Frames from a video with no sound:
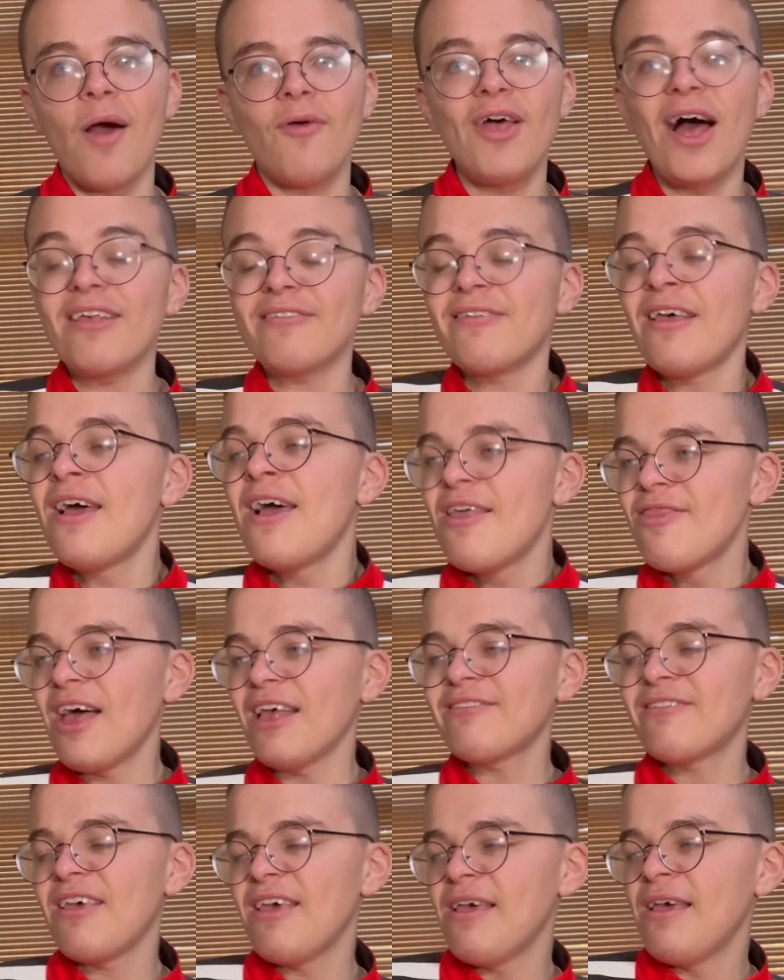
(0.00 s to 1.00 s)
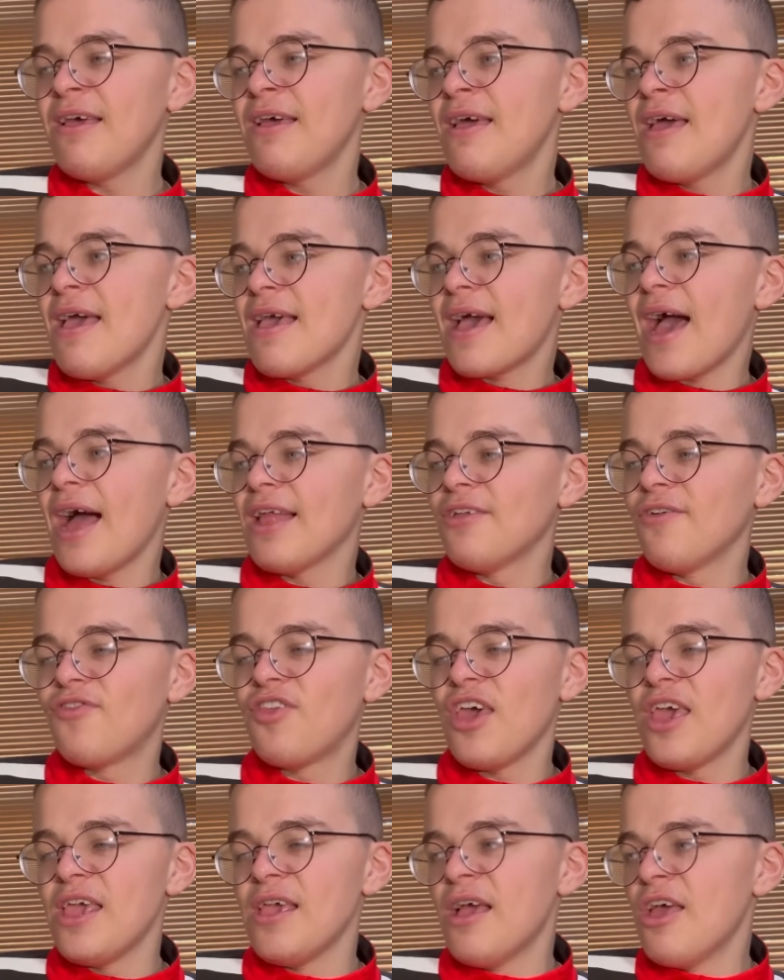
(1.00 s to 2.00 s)
That's that's a kind of
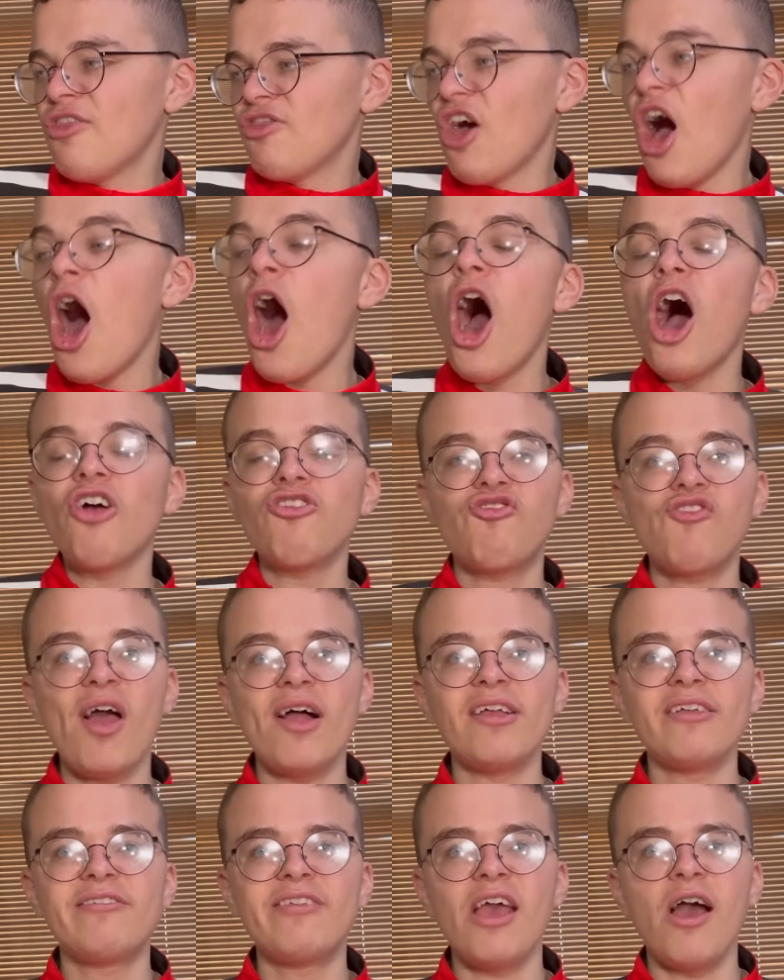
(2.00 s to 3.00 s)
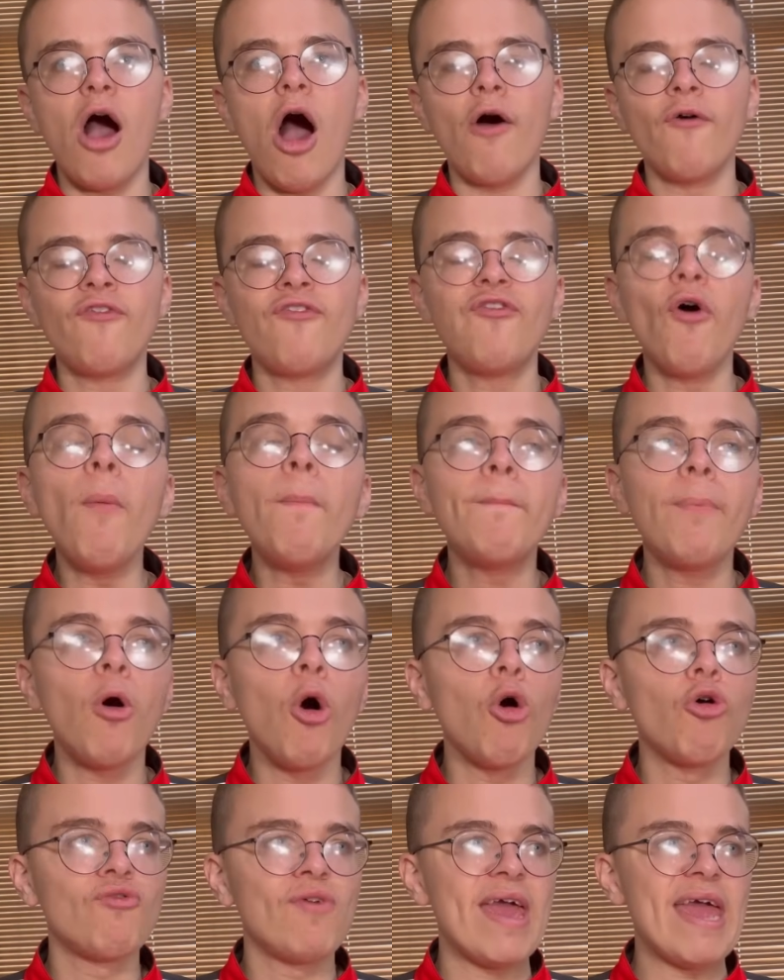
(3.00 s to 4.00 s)
the the harsh reality of
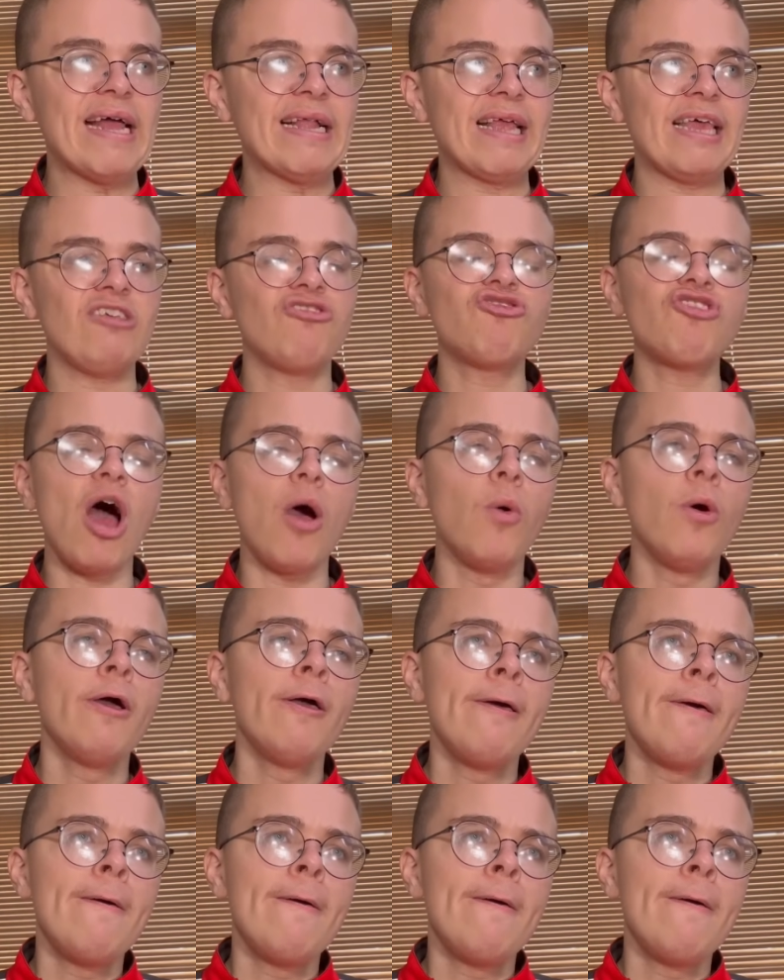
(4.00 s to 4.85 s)
football, really. So